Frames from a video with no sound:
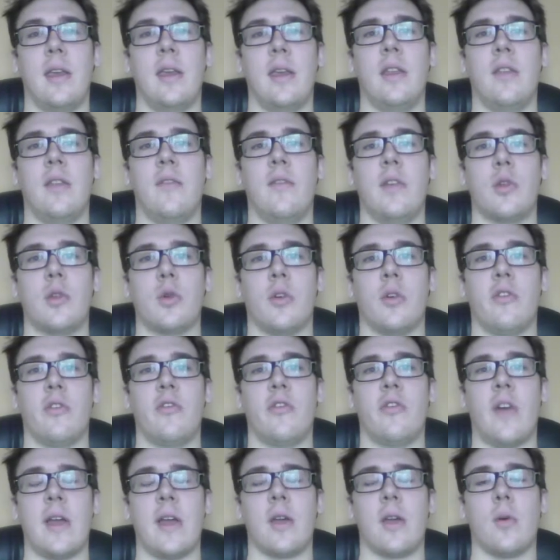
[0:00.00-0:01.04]
individual
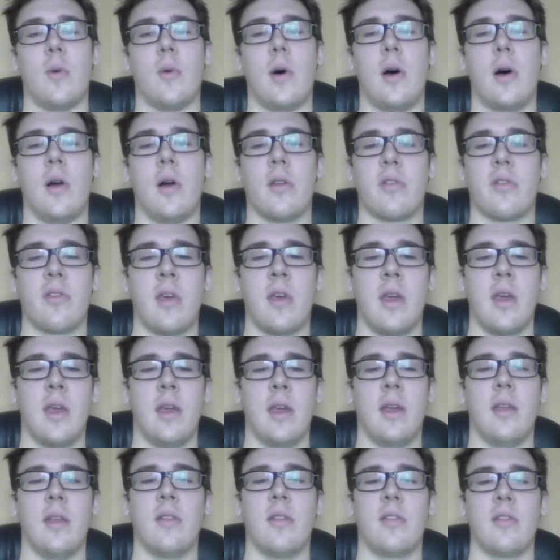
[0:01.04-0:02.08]
firewalls
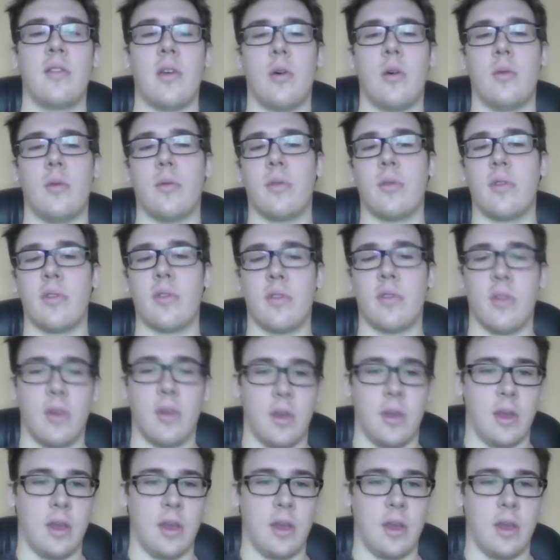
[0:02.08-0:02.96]
in zones.